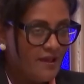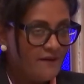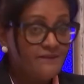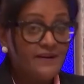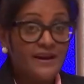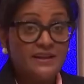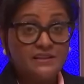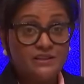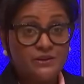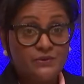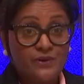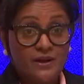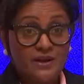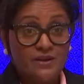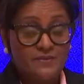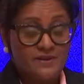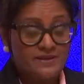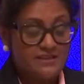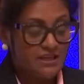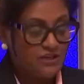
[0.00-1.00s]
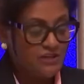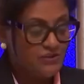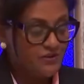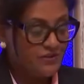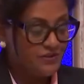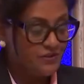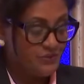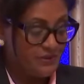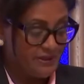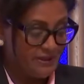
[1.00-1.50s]
Finally, recommendation
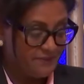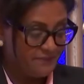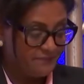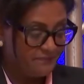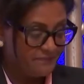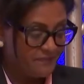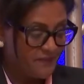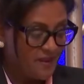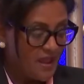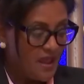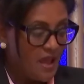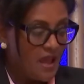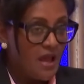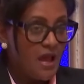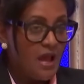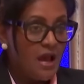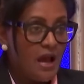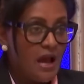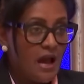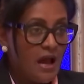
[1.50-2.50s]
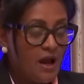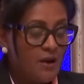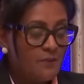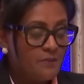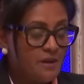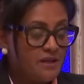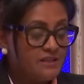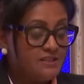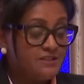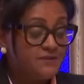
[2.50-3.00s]
3
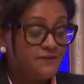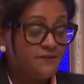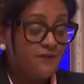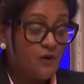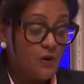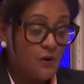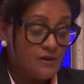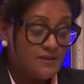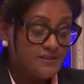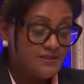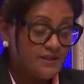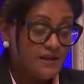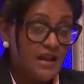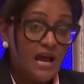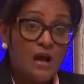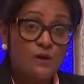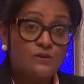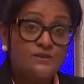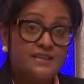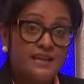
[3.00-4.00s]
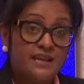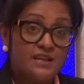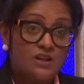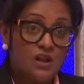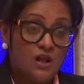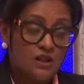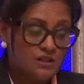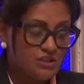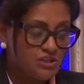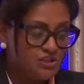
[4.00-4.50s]
is to focus on how
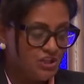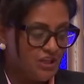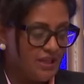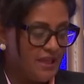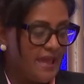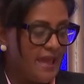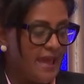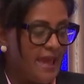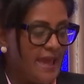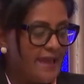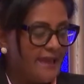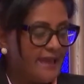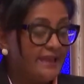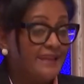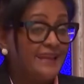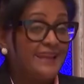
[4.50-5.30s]
technology can